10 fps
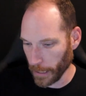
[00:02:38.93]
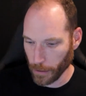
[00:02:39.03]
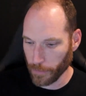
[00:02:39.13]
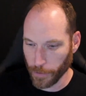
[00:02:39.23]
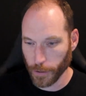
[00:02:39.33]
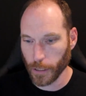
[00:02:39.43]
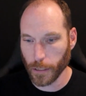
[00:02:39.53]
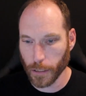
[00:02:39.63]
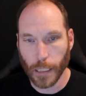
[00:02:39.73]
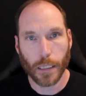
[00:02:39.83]
sales
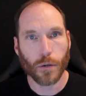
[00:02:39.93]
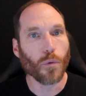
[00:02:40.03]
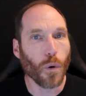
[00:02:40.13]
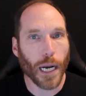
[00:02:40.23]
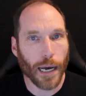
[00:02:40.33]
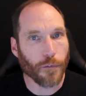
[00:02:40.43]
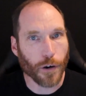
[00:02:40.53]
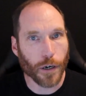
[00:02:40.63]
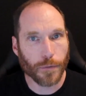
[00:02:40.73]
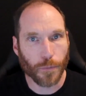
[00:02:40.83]
versus
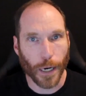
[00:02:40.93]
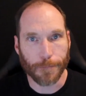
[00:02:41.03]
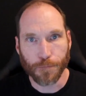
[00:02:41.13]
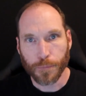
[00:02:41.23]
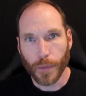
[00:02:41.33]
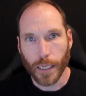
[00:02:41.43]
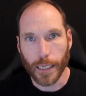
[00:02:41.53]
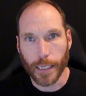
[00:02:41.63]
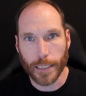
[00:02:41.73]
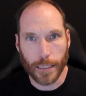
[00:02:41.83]
whatever, right?
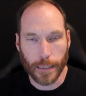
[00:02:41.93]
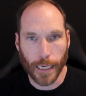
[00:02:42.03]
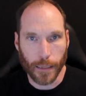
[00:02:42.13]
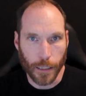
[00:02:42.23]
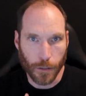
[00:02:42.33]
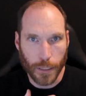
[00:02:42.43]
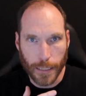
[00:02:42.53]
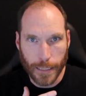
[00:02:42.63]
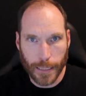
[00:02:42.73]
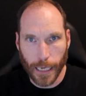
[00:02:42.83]
Is that there's
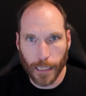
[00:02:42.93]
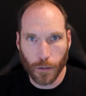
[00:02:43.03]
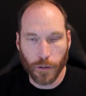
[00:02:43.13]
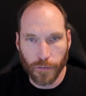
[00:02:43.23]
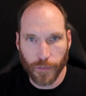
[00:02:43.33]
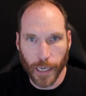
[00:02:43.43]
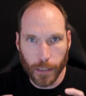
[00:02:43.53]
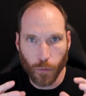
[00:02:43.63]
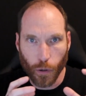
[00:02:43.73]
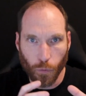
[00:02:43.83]
this silo
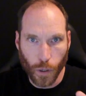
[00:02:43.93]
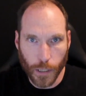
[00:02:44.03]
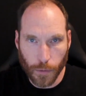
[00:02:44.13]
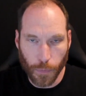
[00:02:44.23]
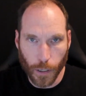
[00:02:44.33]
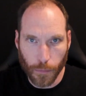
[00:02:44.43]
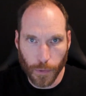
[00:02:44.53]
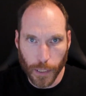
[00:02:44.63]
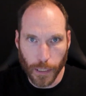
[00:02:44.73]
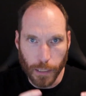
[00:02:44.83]
effect where one
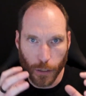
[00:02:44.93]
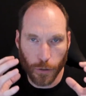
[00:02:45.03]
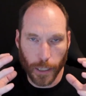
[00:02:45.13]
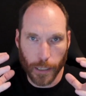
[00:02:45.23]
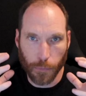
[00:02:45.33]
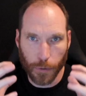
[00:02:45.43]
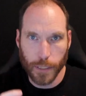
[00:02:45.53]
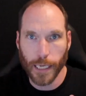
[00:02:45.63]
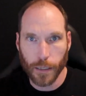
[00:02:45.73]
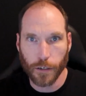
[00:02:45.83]
department is trying to
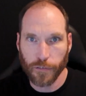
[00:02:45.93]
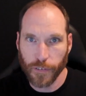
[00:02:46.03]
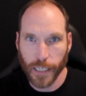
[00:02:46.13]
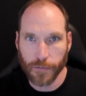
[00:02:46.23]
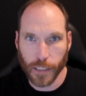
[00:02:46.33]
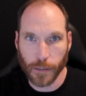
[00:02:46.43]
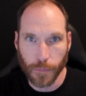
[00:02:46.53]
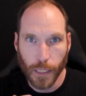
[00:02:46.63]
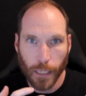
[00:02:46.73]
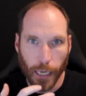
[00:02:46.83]
protect their
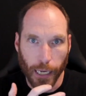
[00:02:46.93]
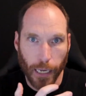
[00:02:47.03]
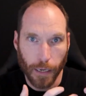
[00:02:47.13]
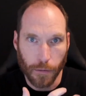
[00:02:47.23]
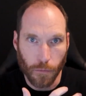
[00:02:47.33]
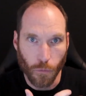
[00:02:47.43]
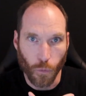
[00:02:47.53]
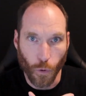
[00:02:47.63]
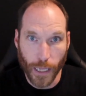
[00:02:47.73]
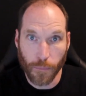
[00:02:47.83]
fiefdom and
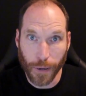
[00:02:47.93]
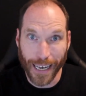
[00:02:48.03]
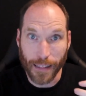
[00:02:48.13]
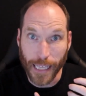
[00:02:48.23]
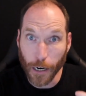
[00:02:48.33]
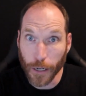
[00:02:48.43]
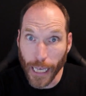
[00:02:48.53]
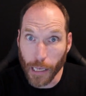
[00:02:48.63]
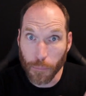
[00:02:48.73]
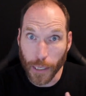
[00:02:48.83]
win by their
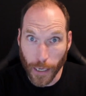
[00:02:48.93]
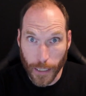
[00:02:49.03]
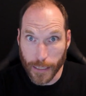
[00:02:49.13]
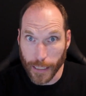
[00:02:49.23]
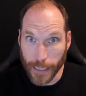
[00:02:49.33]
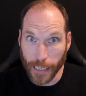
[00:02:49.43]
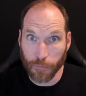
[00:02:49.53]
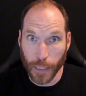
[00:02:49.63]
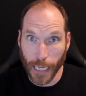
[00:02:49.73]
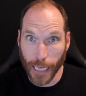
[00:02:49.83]
KPIs that
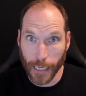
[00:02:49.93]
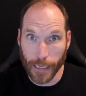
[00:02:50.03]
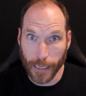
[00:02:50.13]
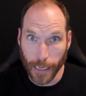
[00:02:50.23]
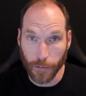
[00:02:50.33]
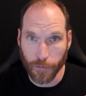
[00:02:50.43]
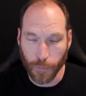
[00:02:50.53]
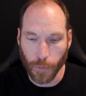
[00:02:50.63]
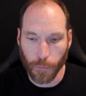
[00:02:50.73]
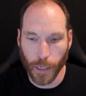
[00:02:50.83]
they've been handed down
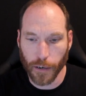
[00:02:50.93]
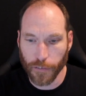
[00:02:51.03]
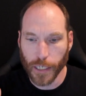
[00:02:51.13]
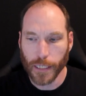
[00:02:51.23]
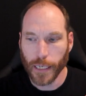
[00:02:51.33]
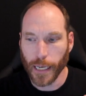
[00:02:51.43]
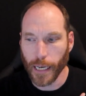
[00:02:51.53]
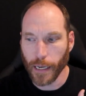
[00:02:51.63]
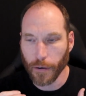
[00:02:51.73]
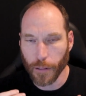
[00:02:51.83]
from above,
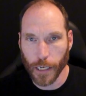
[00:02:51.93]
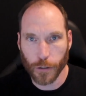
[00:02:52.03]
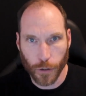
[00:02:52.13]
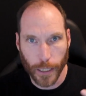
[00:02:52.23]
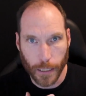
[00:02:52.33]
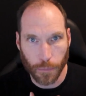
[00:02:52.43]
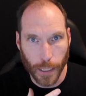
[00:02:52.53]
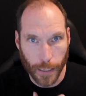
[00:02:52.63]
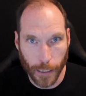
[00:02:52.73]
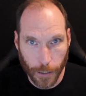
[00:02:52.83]
and they're trying to
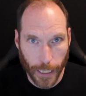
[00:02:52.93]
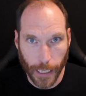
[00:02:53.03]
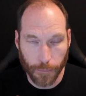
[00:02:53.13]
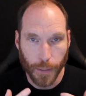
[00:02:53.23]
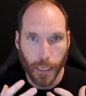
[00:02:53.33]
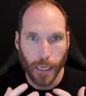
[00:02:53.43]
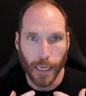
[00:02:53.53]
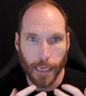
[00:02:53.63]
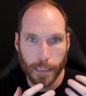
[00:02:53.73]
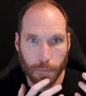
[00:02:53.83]
play their game,
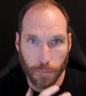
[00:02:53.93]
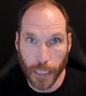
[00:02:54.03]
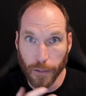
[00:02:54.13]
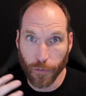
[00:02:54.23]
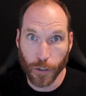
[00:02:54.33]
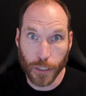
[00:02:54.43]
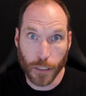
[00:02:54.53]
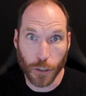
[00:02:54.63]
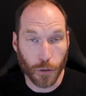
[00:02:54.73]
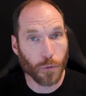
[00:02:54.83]
and it's me
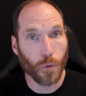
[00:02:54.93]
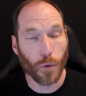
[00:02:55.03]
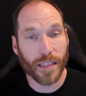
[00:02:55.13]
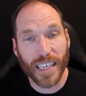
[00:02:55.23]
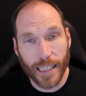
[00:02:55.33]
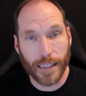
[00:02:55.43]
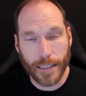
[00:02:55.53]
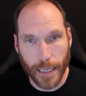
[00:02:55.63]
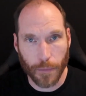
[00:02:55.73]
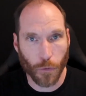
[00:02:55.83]
versus you within the
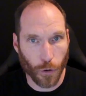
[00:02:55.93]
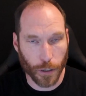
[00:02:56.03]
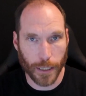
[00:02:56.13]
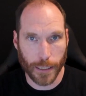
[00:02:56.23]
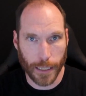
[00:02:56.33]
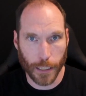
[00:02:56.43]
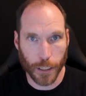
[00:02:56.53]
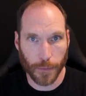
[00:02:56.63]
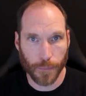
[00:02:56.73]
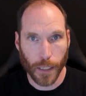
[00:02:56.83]
same
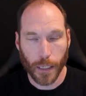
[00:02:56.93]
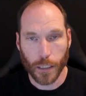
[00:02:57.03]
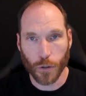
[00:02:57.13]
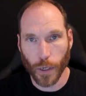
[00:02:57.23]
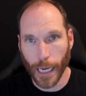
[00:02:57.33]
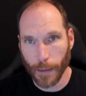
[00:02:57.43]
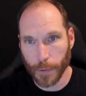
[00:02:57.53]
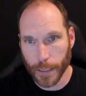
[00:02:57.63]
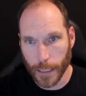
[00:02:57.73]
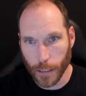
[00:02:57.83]
organization. And so what
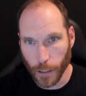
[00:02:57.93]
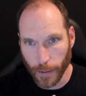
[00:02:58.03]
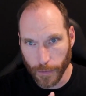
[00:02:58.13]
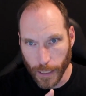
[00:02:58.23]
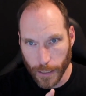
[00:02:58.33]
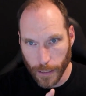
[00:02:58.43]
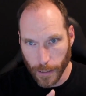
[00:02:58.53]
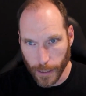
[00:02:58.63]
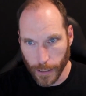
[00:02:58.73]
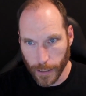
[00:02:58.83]
happens is you have
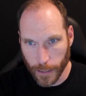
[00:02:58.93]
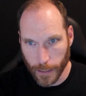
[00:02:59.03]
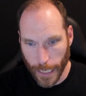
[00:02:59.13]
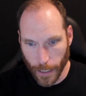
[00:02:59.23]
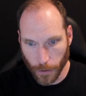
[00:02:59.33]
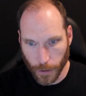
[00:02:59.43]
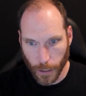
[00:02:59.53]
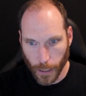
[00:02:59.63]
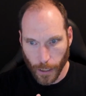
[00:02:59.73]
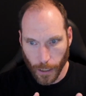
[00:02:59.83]
this sales
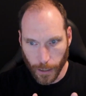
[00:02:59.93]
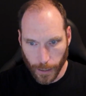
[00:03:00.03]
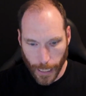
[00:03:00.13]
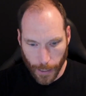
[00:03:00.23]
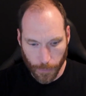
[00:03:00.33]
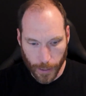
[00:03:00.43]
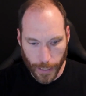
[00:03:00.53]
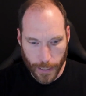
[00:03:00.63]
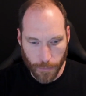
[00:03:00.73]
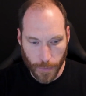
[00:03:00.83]
alignment that's